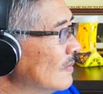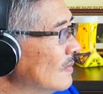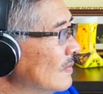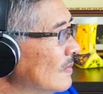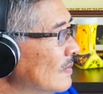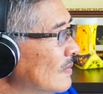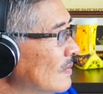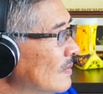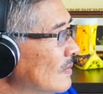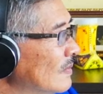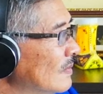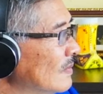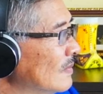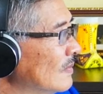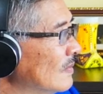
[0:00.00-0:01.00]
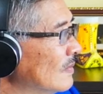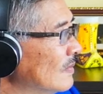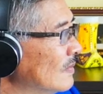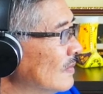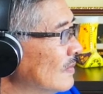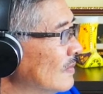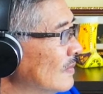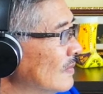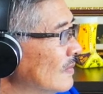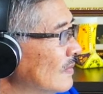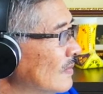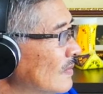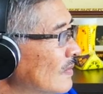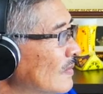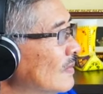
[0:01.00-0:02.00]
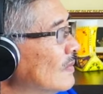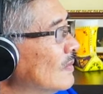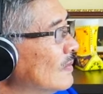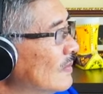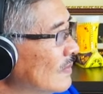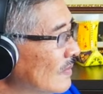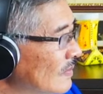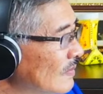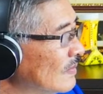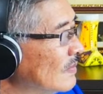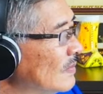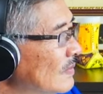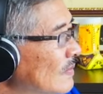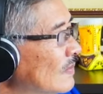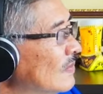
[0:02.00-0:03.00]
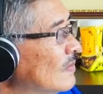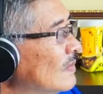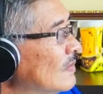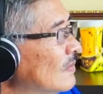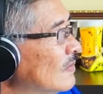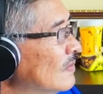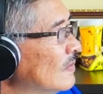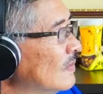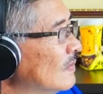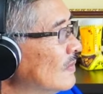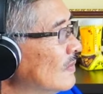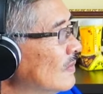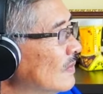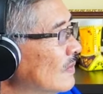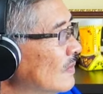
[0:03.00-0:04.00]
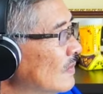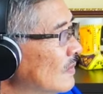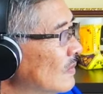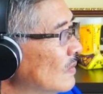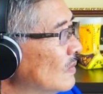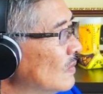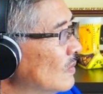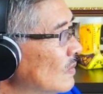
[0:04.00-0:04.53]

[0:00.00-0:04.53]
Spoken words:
(not speaking)